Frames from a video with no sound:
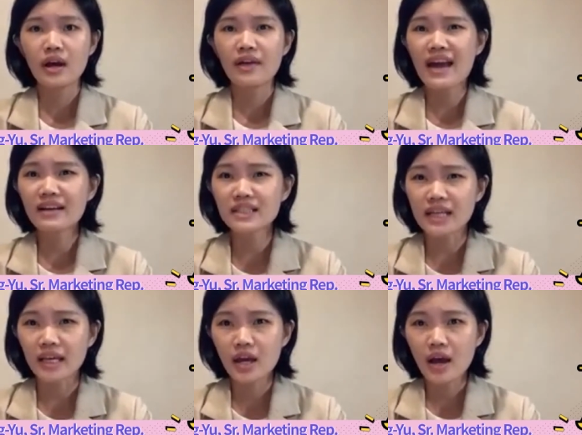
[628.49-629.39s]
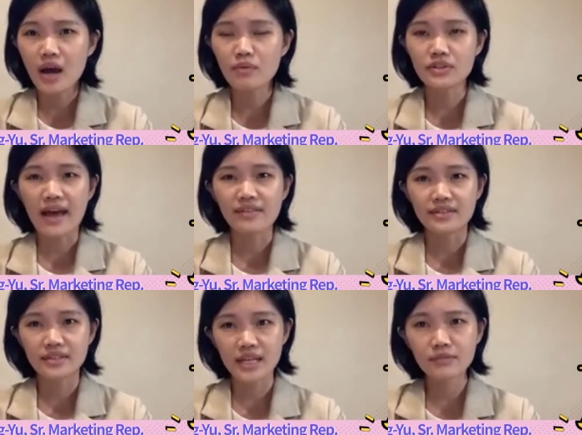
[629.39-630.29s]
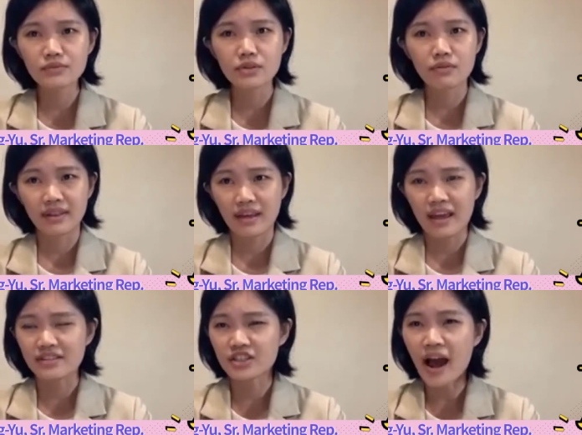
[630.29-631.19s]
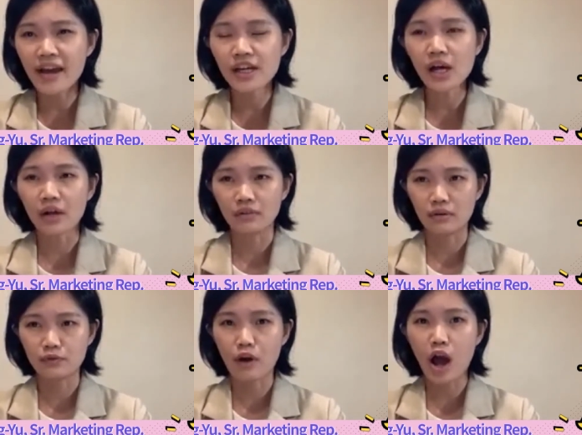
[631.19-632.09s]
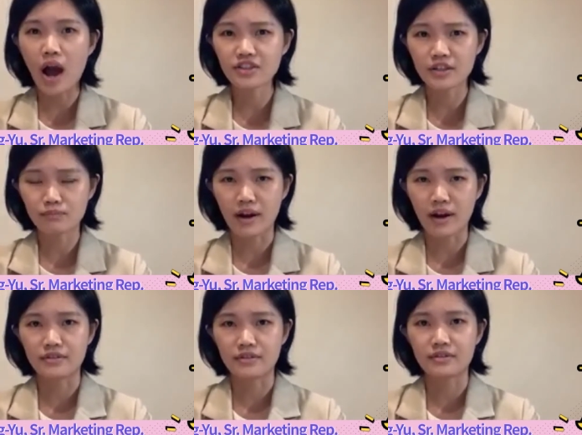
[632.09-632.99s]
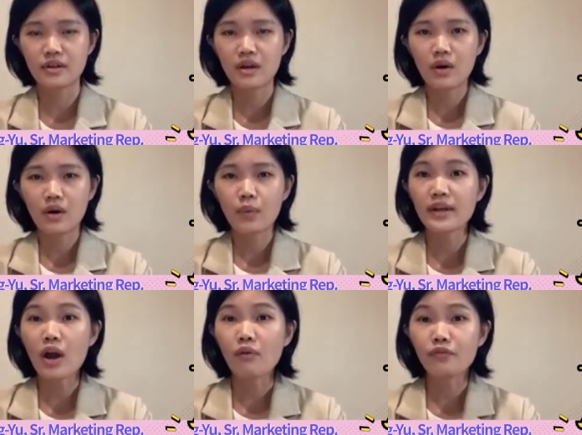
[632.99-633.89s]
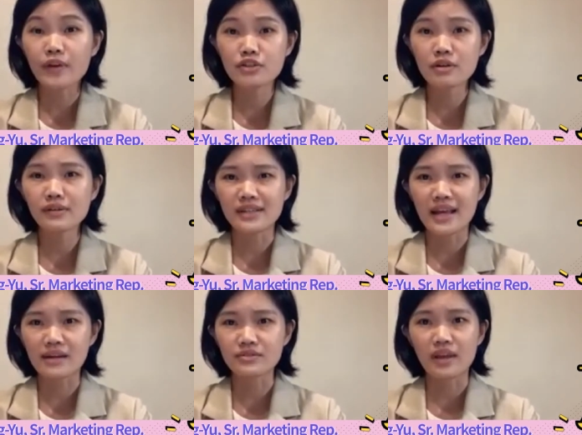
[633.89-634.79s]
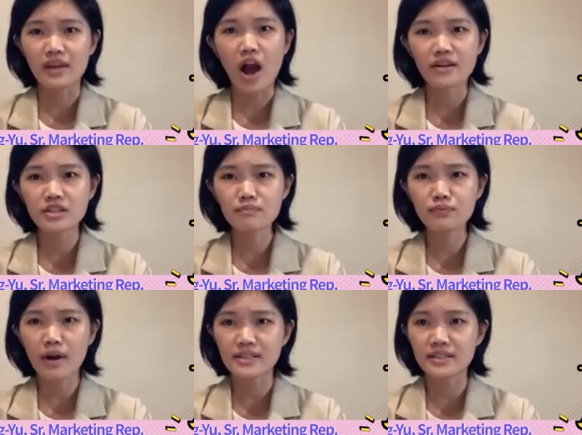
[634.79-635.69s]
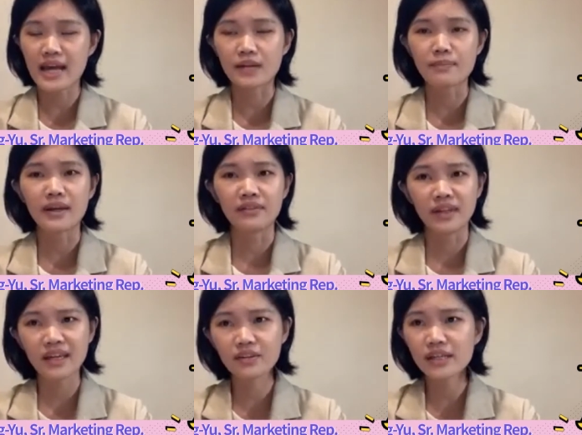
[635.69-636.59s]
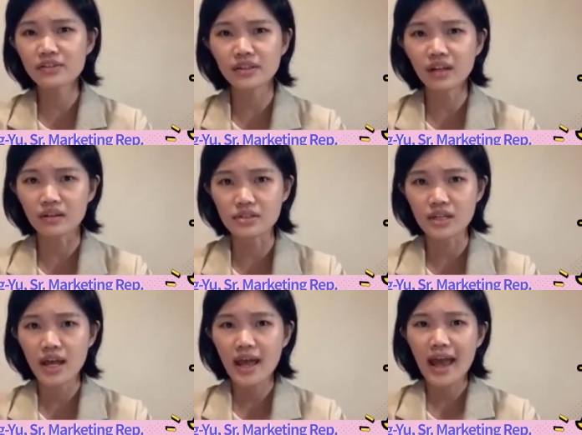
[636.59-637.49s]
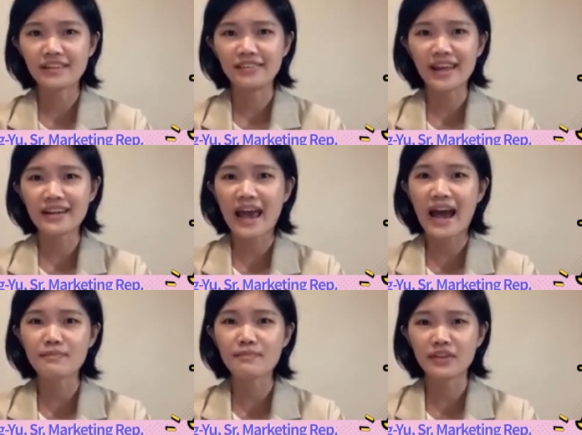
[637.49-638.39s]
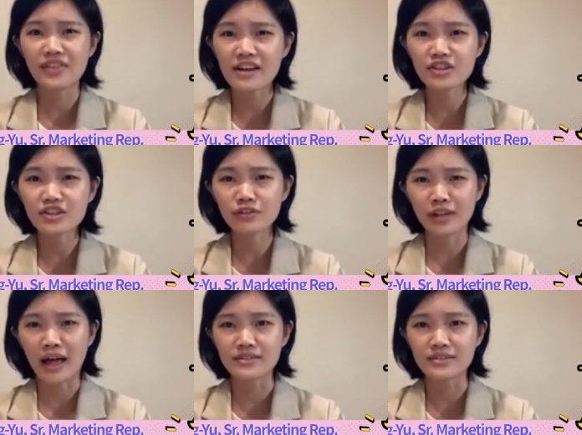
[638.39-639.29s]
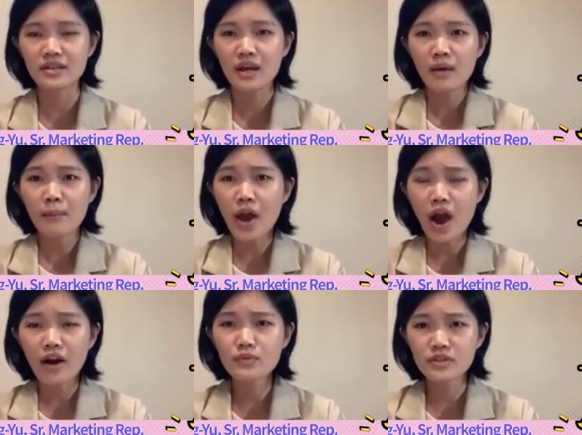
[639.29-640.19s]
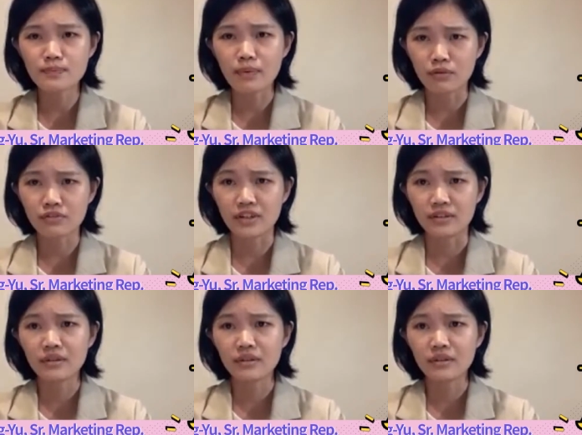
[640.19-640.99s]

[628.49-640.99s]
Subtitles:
And that day, I was at the scene during the entire unlawful auction process when the official announced the auction process had been legally closed and the land had been nationalized. My heart was broken,